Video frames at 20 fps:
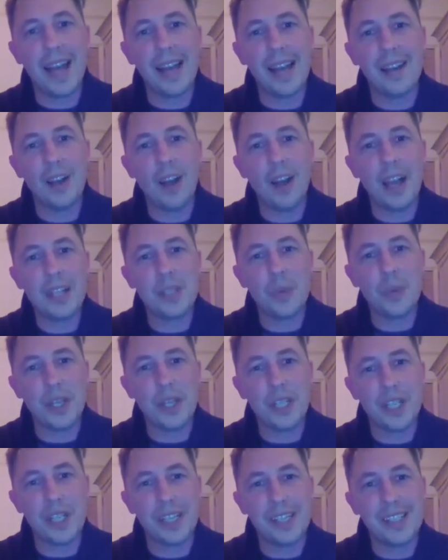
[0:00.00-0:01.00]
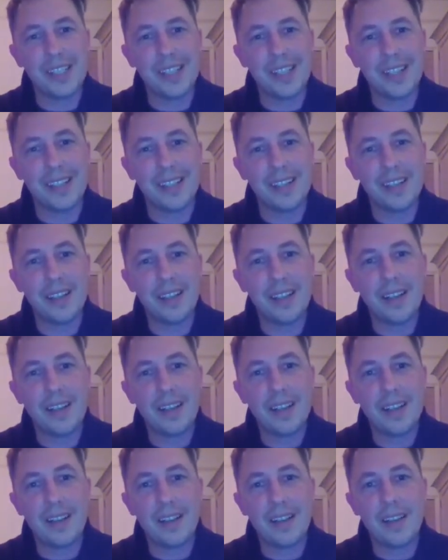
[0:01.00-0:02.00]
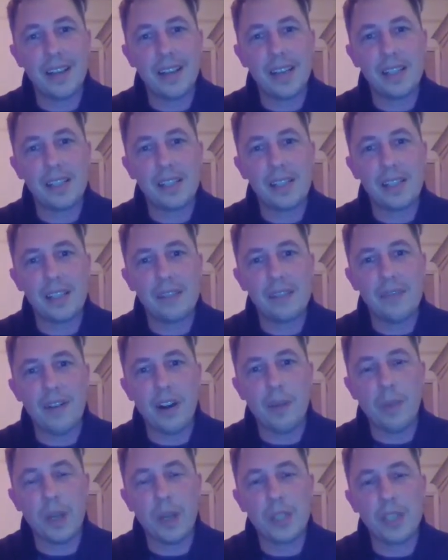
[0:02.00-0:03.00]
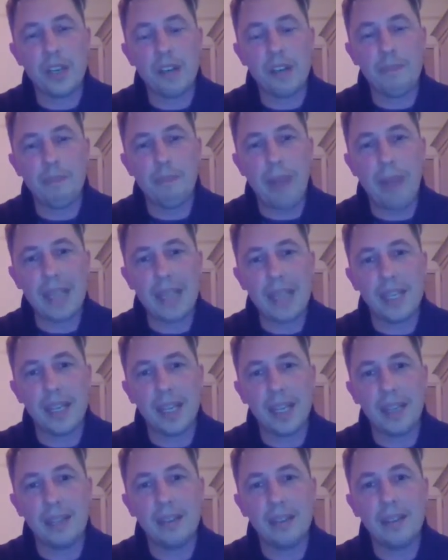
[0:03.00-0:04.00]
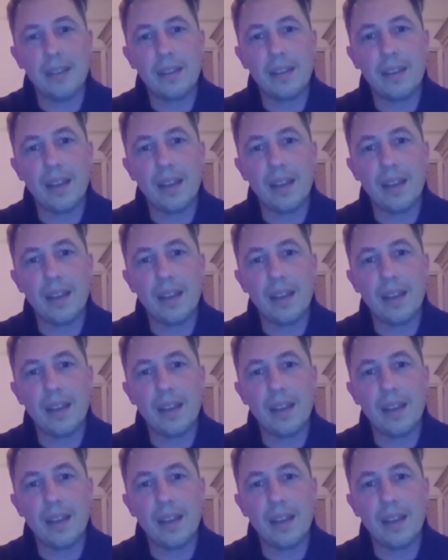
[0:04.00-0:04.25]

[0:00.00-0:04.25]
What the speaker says: light switches, and it's very much kind of battening